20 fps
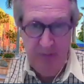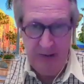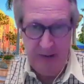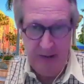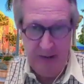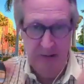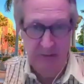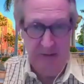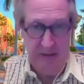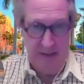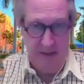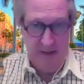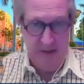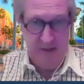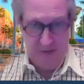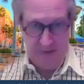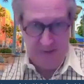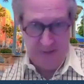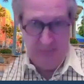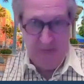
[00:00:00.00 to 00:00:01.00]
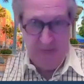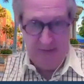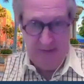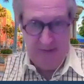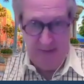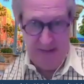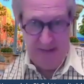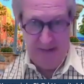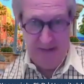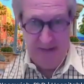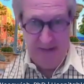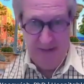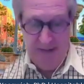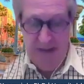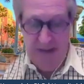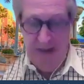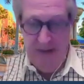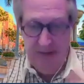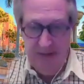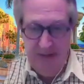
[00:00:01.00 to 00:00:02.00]
They can anticipate that. And
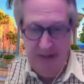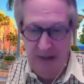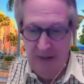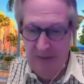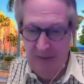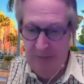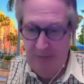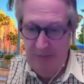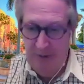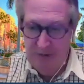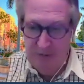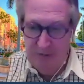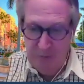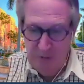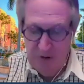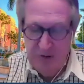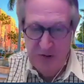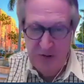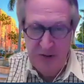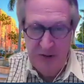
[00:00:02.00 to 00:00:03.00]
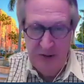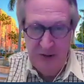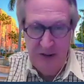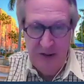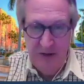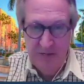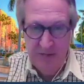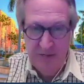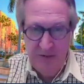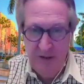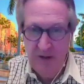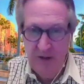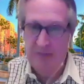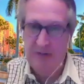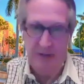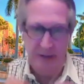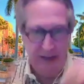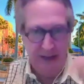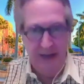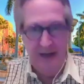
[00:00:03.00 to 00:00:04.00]
now, unfortunately, in healthcare,
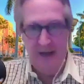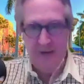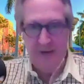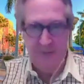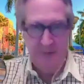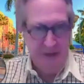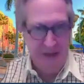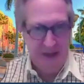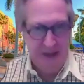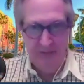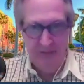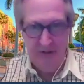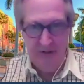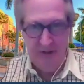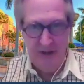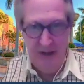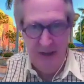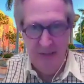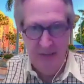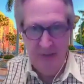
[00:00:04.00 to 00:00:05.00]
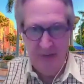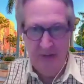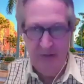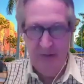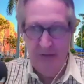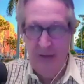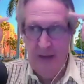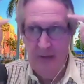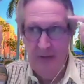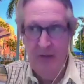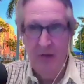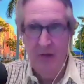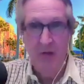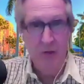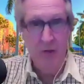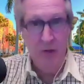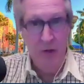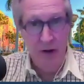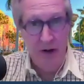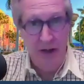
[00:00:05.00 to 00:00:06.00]
they got to ask me that every time because they haven't
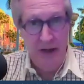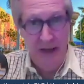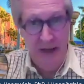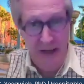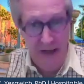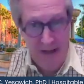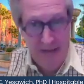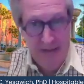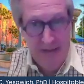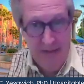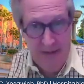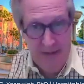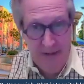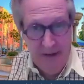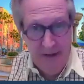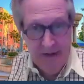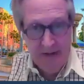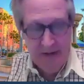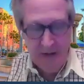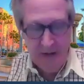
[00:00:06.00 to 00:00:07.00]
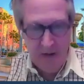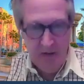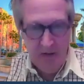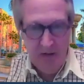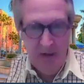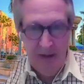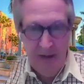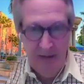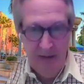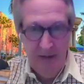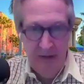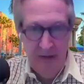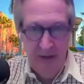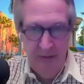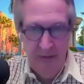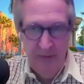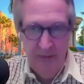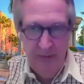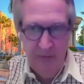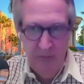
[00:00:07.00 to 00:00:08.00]
thought ahead to create
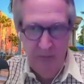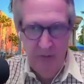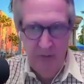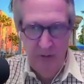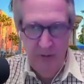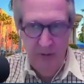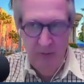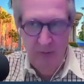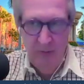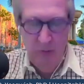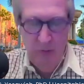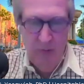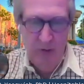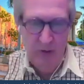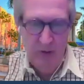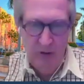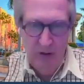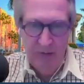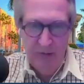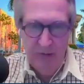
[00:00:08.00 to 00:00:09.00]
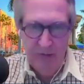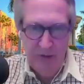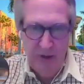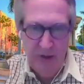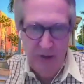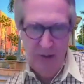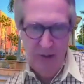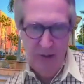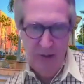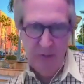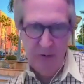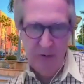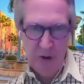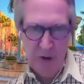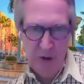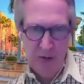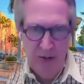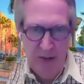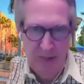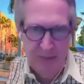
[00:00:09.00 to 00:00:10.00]
these uh, what we call CRM
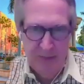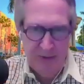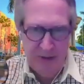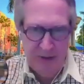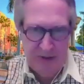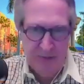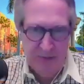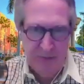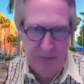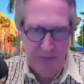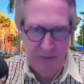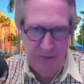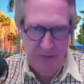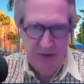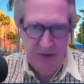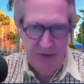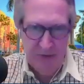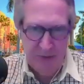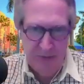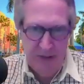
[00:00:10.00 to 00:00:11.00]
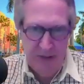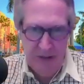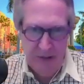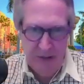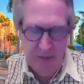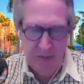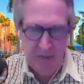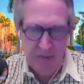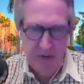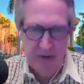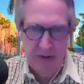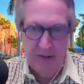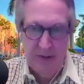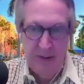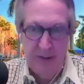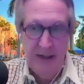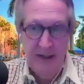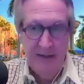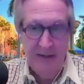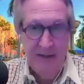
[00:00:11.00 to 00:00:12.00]
programs, customer relationship management programs,
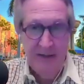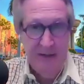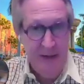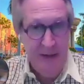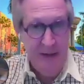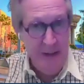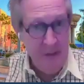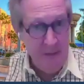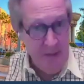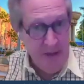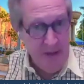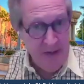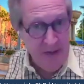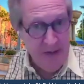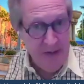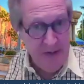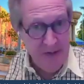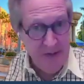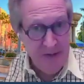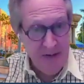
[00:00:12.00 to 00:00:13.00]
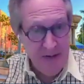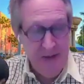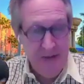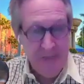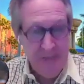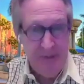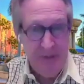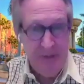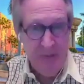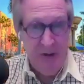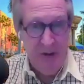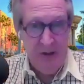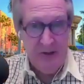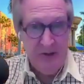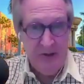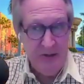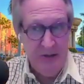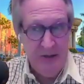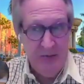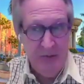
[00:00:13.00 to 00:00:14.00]
the databases that
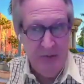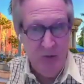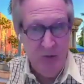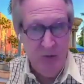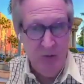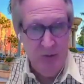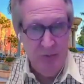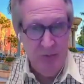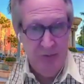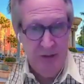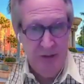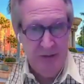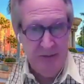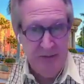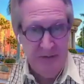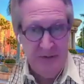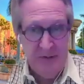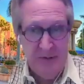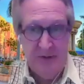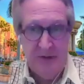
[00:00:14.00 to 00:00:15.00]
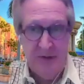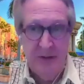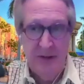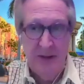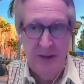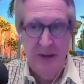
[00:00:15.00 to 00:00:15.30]
basically record preferences.